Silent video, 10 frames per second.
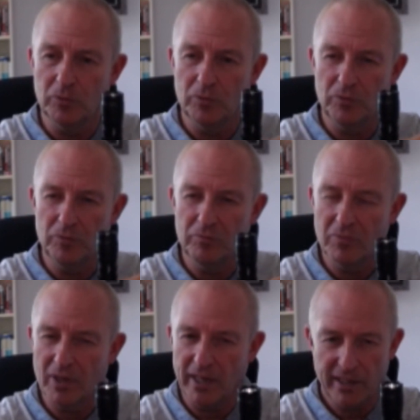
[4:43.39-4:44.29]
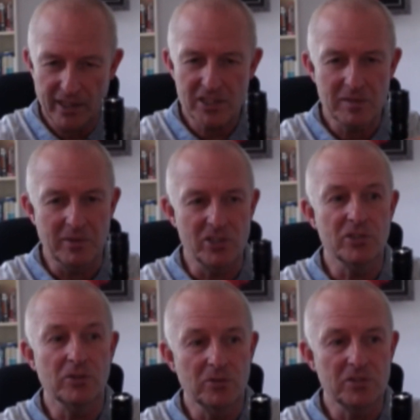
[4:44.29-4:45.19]
may get some
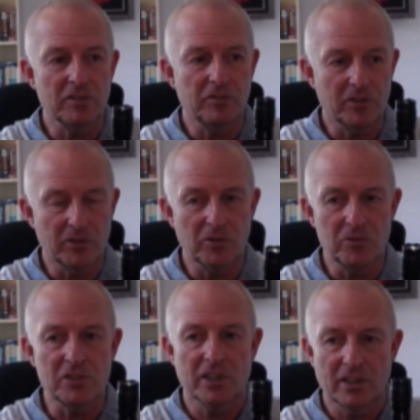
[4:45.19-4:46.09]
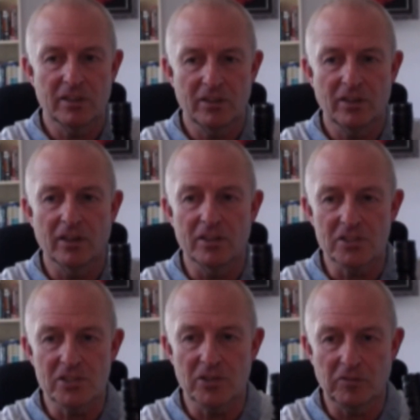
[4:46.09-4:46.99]
issues if you used it as
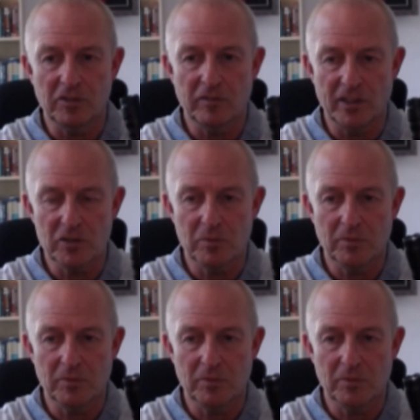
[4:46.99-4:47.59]
a self-defense